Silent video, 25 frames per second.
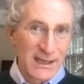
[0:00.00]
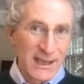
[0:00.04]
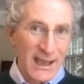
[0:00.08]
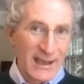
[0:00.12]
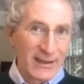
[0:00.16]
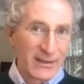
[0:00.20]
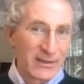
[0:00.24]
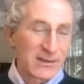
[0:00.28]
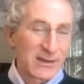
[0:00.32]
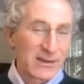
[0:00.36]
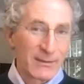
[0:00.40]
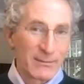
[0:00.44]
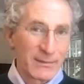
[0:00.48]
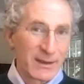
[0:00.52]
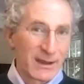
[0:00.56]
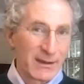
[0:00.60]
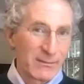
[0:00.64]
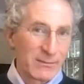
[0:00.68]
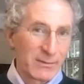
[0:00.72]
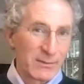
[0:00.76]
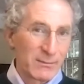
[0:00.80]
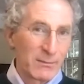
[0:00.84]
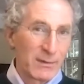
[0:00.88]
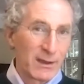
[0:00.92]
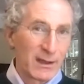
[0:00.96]
And
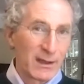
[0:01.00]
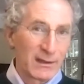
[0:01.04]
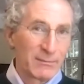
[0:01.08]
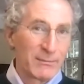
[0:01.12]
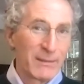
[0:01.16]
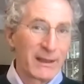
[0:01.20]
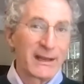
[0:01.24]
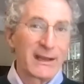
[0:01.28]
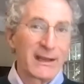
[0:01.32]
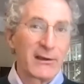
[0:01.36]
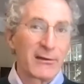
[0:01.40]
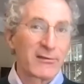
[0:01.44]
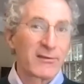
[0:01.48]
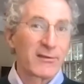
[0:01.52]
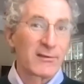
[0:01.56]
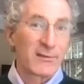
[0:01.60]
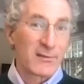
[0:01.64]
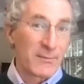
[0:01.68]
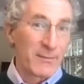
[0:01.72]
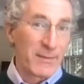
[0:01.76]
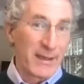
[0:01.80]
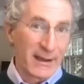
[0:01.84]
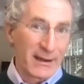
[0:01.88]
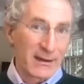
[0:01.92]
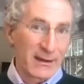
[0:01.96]
sometimes, many years, there's a
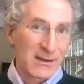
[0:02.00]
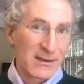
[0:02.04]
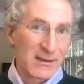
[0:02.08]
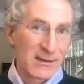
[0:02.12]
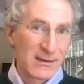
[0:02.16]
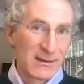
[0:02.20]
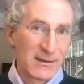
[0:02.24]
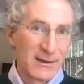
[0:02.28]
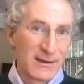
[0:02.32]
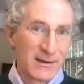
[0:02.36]
mix.